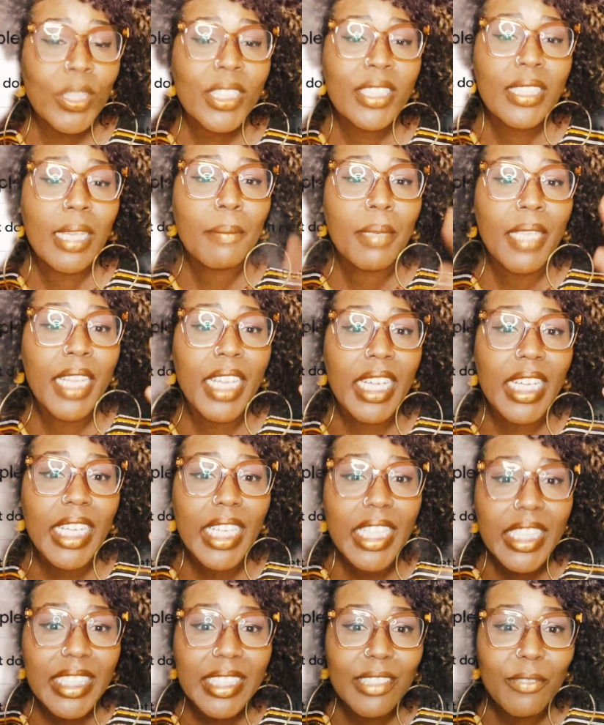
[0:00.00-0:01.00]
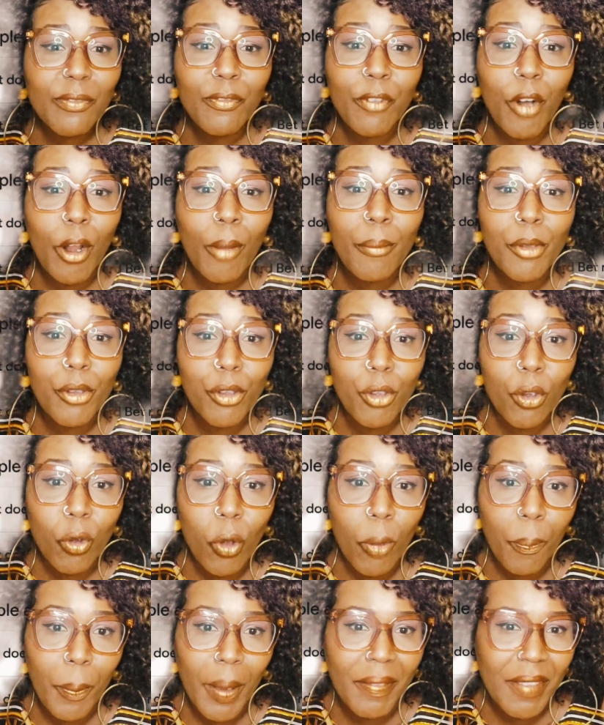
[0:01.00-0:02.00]
when somebody is from
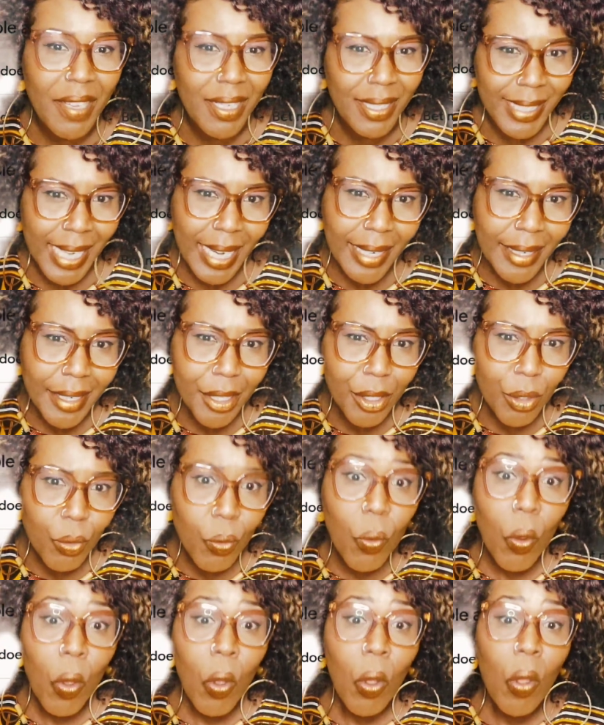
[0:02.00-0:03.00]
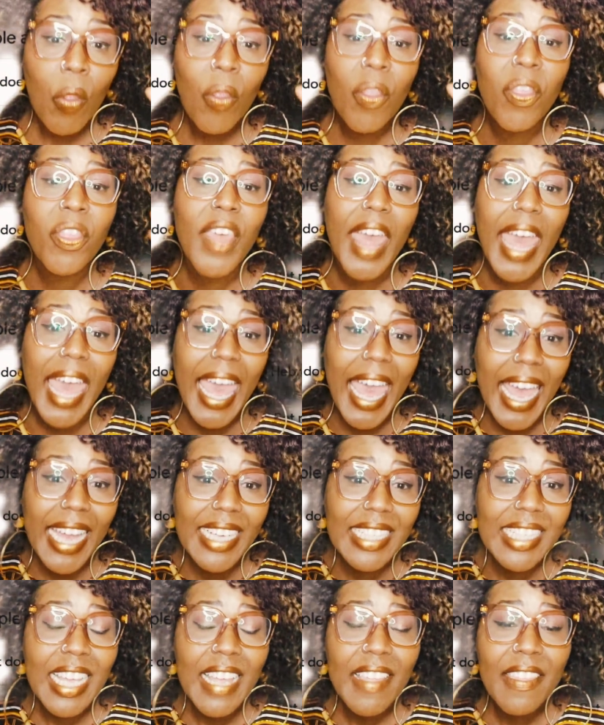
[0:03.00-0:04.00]
Europe and they're telling you
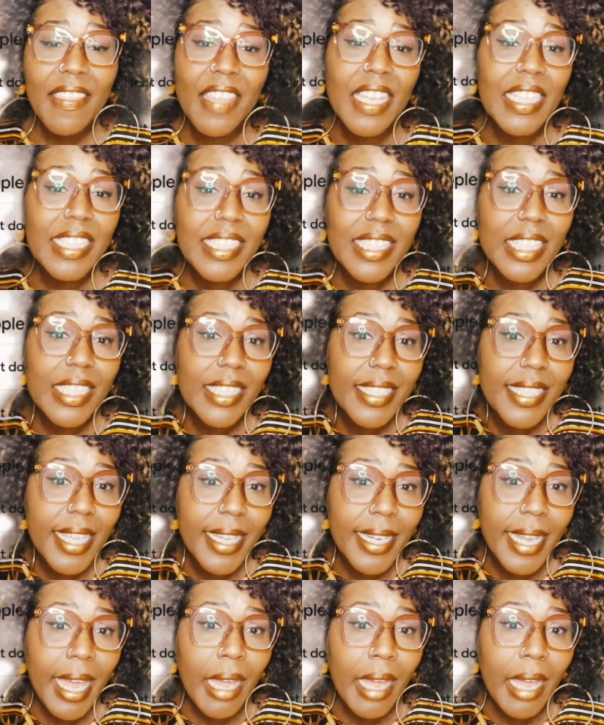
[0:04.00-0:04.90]
that this is their